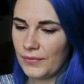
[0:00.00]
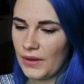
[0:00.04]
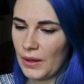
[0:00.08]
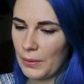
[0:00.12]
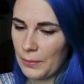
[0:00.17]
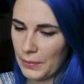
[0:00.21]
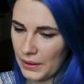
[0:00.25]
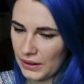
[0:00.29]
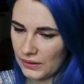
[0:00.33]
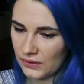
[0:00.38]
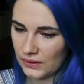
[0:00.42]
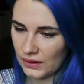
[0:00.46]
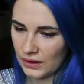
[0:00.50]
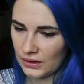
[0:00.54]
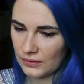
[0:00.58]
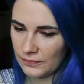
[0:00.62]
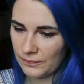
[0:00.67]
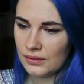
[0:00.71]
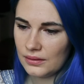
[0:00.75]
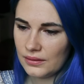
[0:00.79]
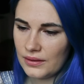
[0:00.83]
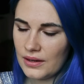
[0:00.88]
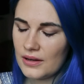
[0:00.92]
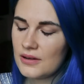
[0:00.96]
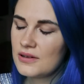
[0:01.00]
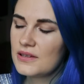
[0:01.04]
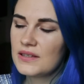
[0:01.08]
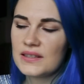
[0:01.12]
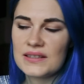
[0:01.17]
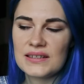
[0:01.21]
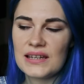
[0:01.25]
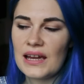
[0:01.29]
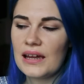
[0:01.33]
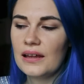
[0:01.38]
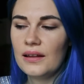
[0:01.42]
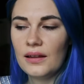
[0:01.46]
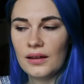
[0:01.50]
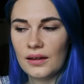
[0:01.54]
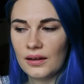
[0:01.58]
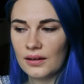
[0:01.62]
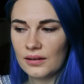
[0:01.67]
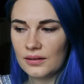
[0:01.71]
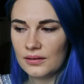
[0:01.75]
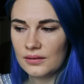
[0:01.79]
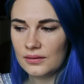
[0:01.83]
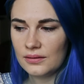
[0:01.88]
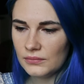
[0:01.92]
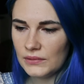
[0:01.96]
Amazing. Their
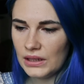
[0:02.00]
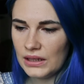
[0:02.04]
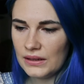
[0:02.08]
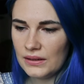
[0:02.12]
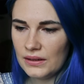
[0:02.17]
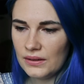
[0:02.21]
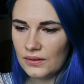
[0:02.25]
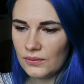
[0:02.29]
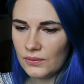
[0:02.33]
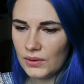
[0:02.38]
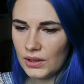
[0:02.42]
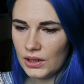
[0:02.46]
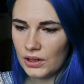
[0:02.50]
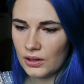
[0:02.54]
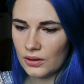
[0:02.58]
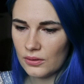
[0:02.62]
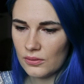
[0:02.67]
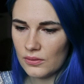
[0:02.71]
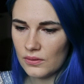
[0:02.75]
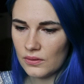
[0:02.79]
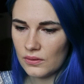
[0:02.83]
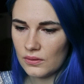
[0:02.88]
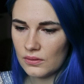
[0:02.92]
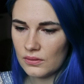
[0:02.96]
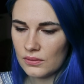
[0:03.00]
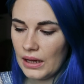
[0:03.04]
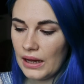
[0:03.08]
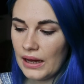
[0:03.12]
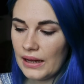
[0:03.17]
styling in these videos.